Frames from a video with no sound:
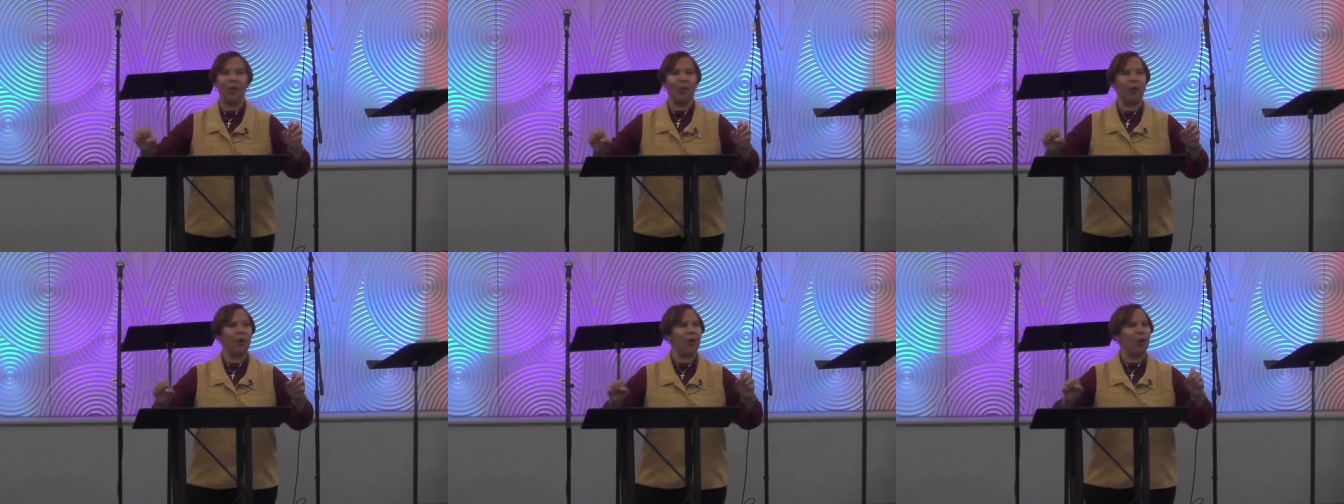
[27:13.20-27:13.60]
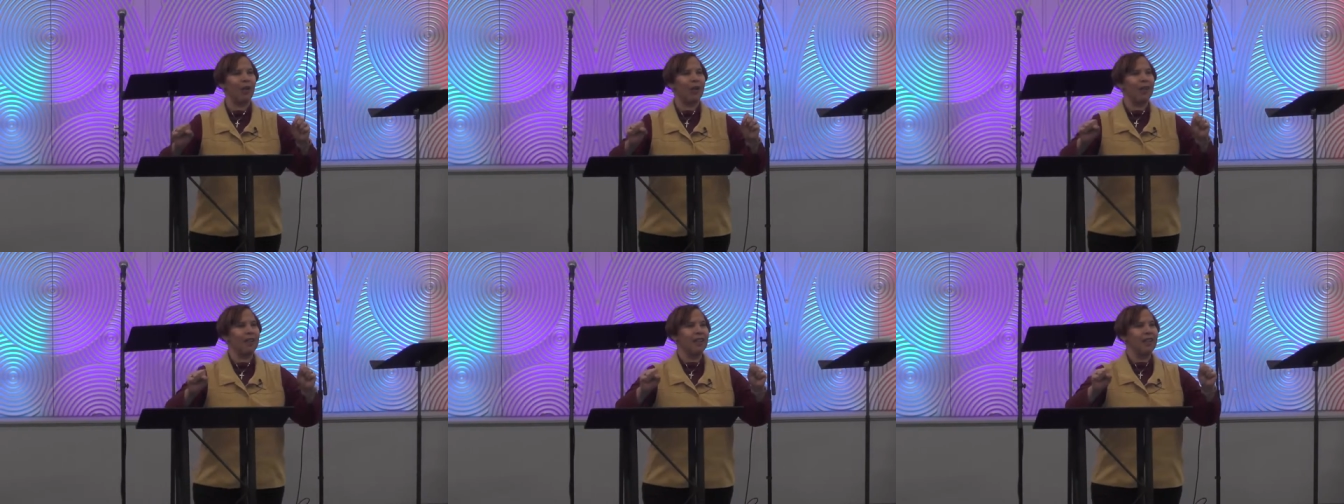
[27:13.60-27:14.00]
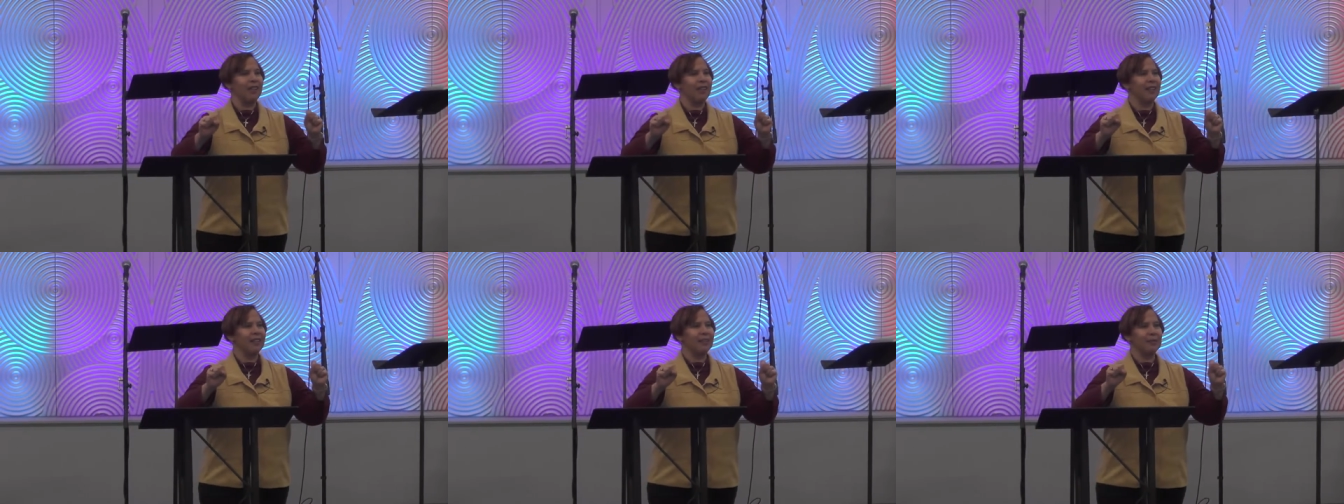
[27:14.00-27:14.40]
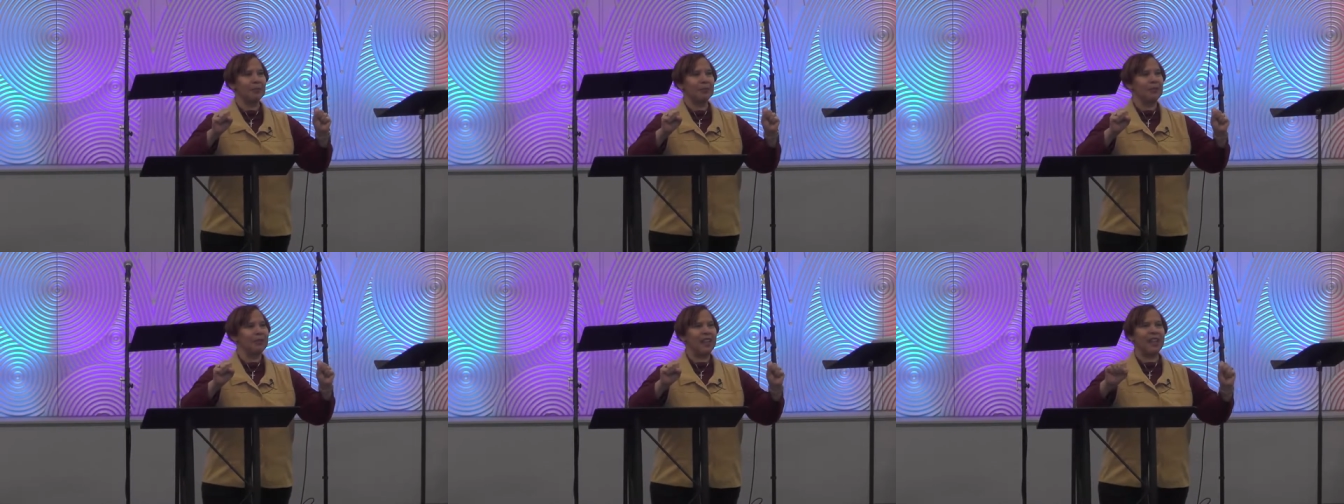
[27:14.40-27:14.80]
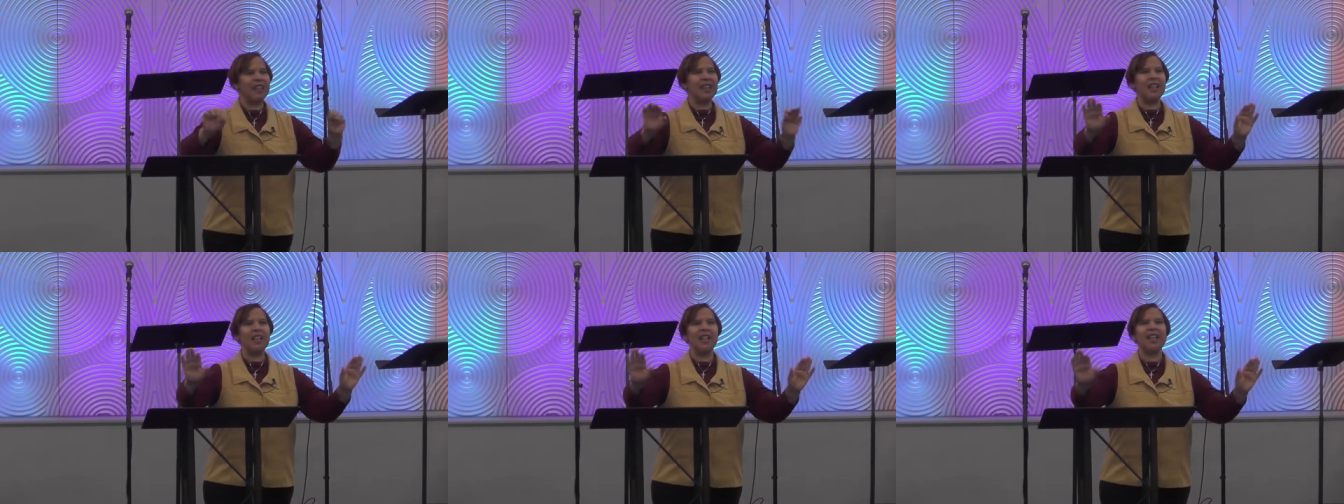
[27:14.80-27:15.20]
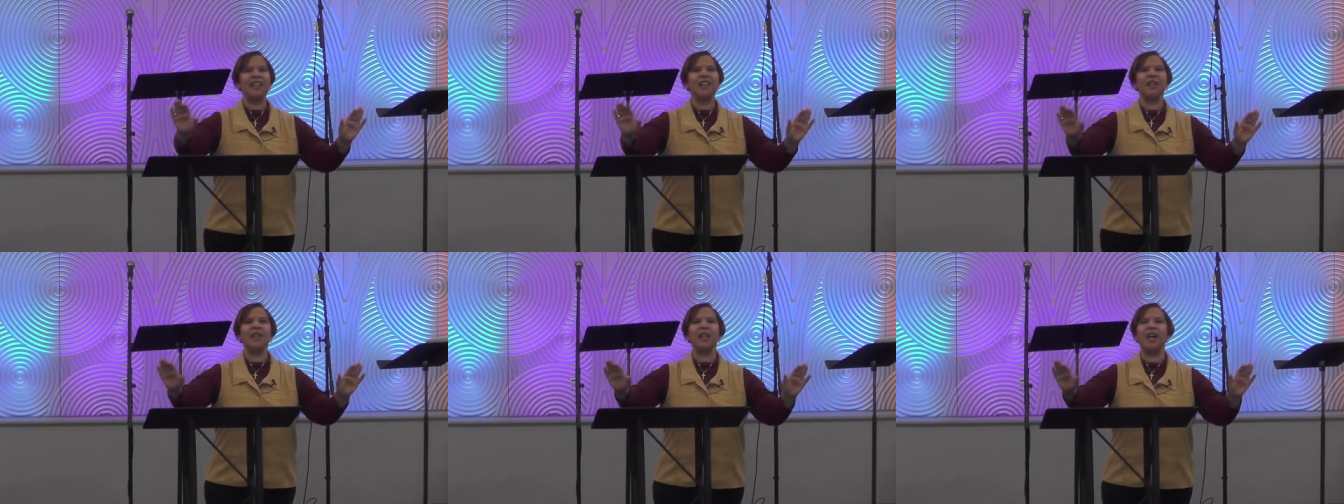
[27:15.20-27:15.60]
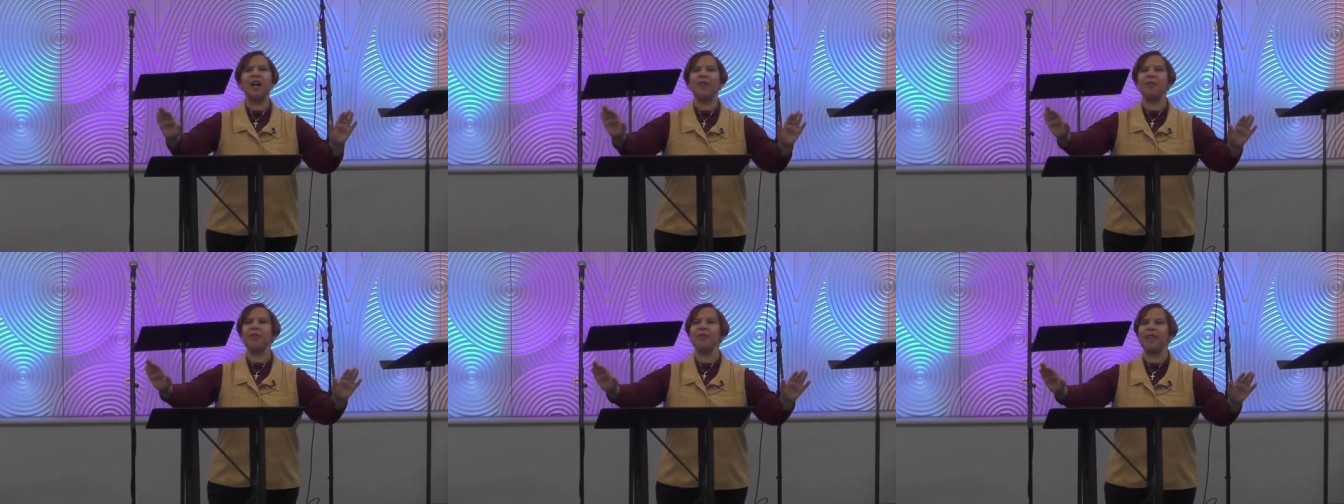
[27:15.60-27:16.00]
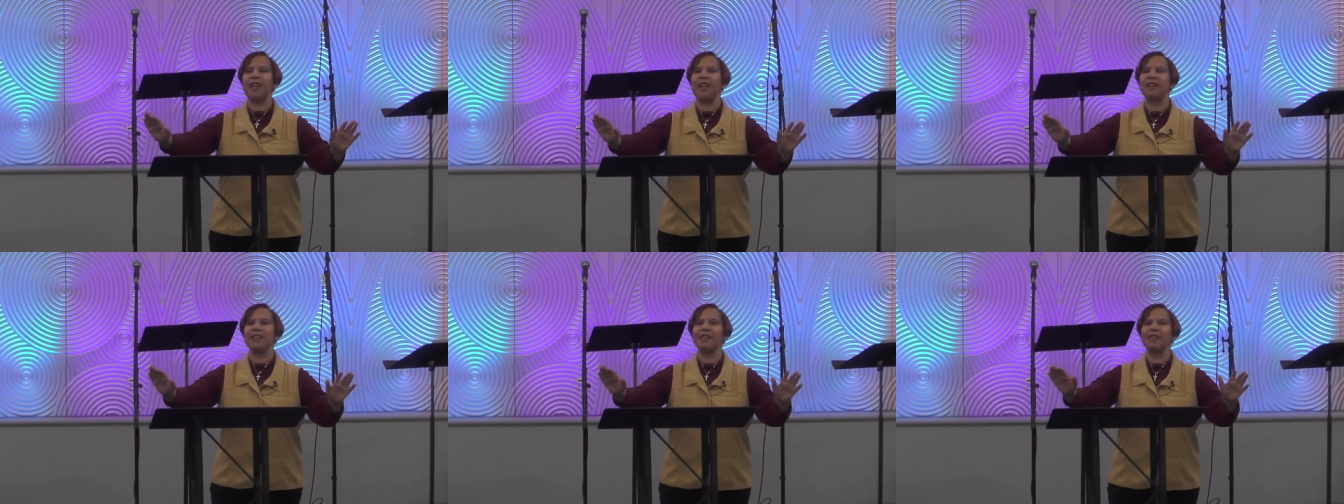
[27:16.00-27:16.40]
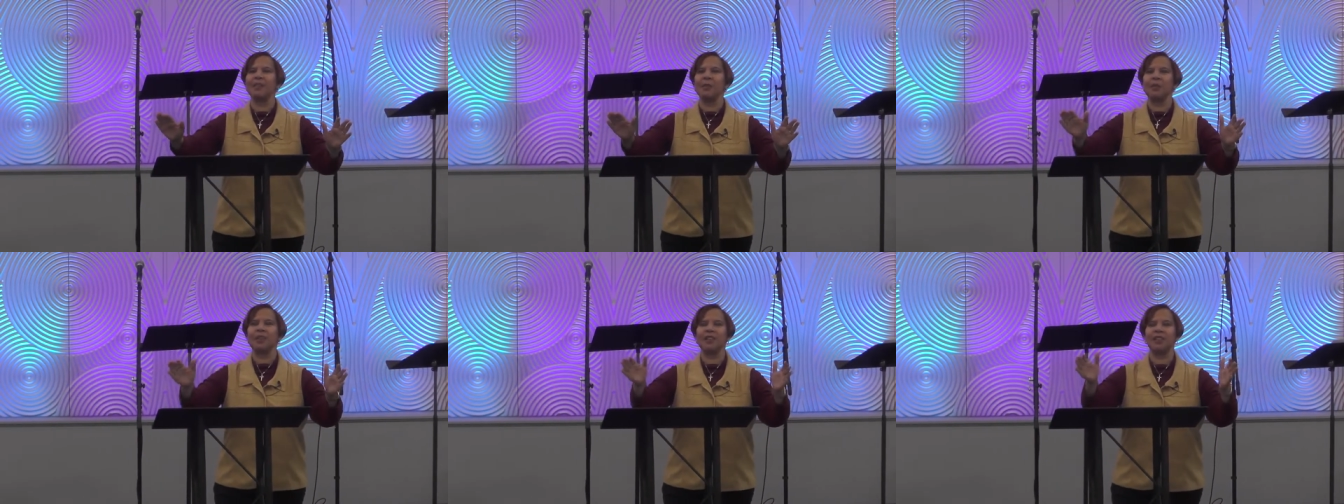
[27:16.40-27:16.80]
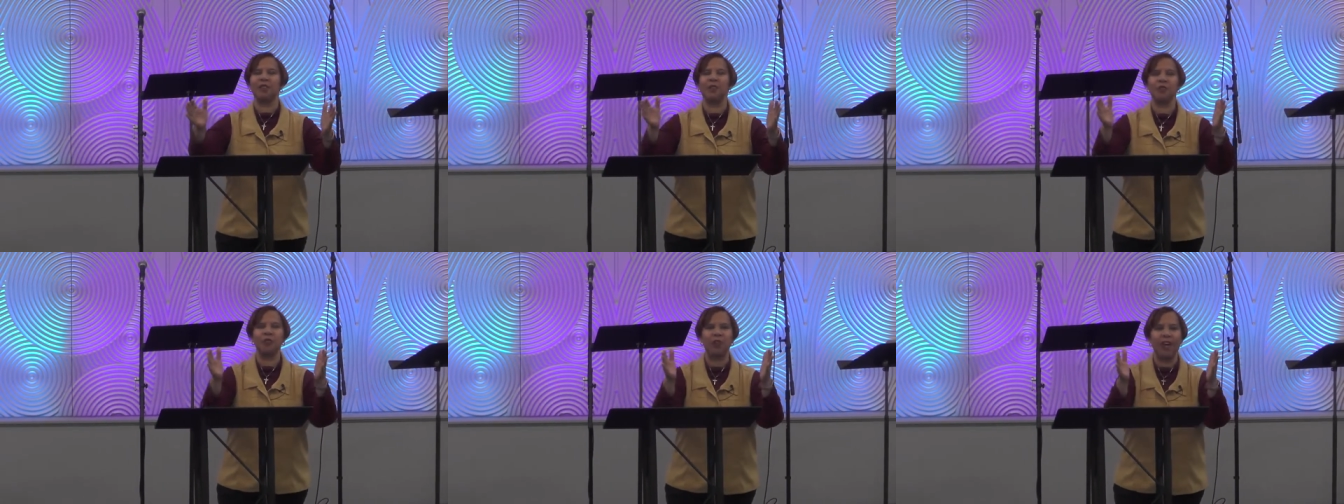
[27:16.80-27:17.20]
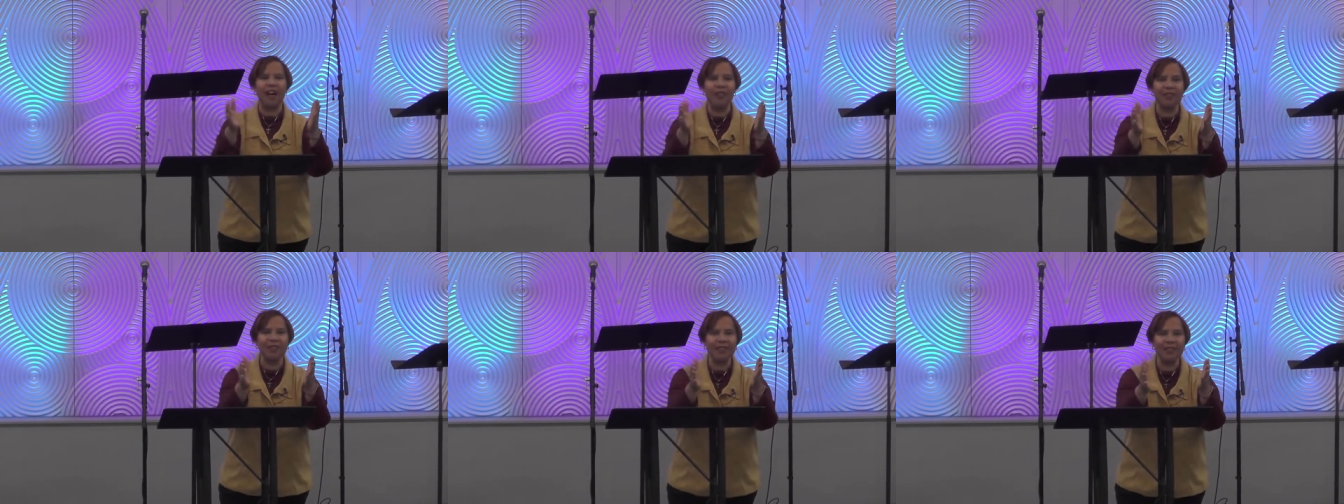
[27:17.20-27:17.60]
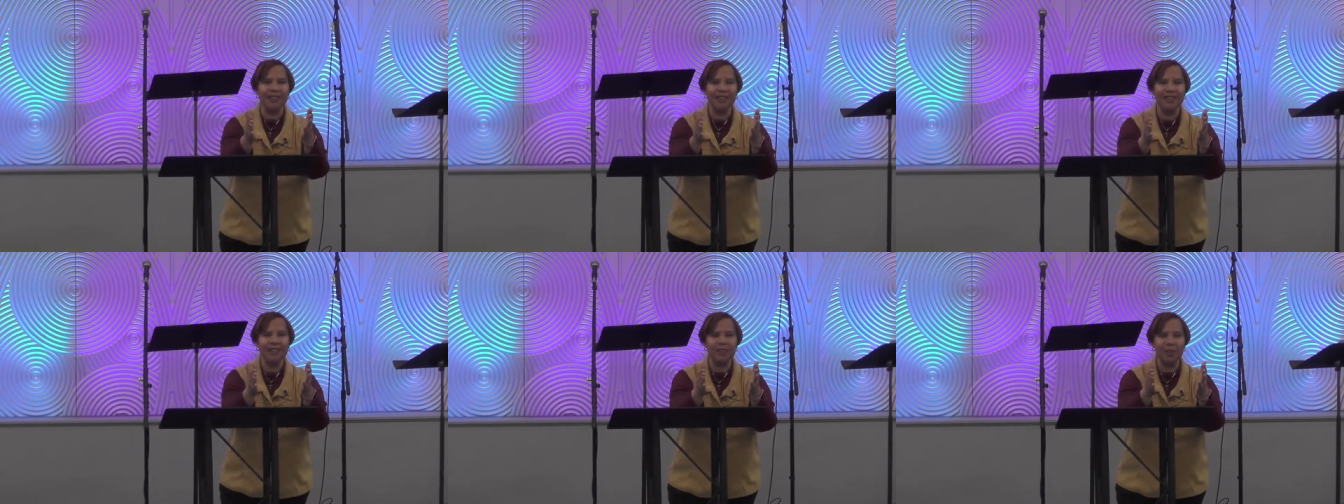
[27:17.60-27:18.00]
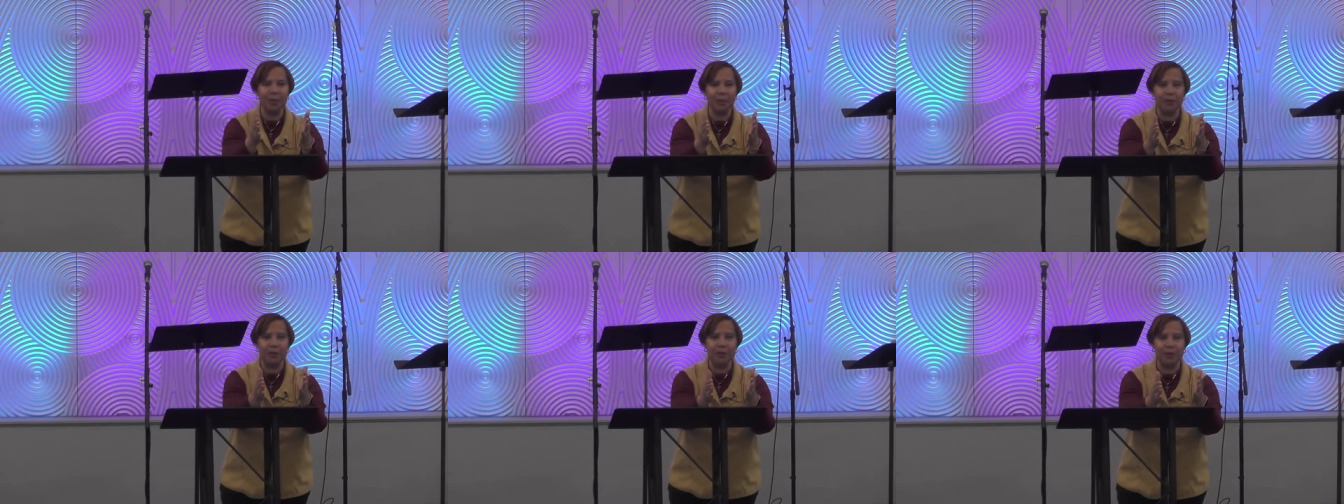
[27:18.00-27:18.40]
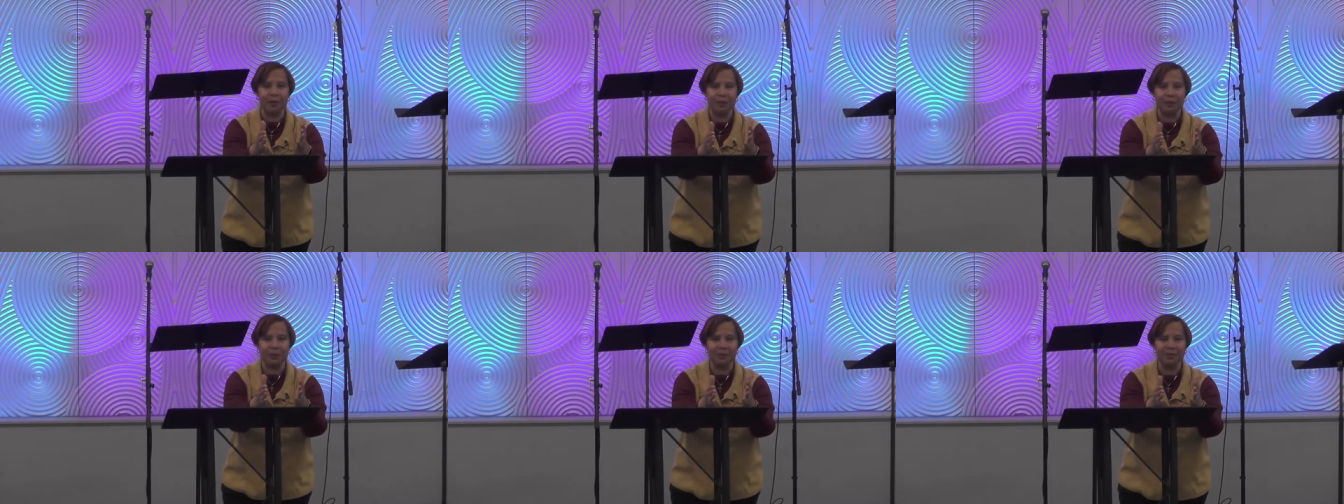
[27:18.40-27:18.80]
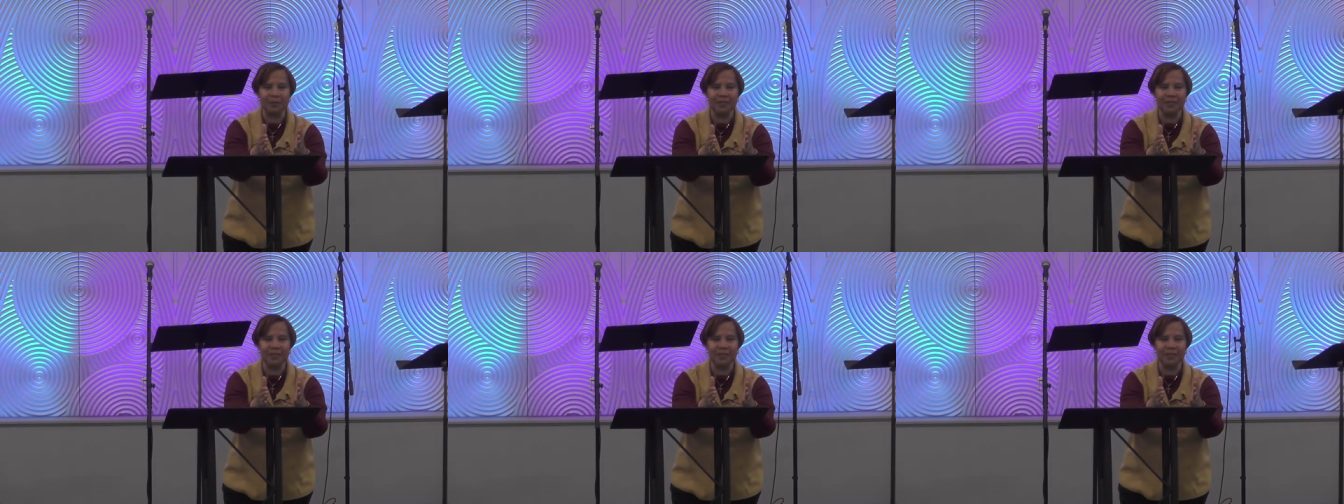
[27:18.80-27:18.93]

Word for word: or any, anything other than because the Father told him to.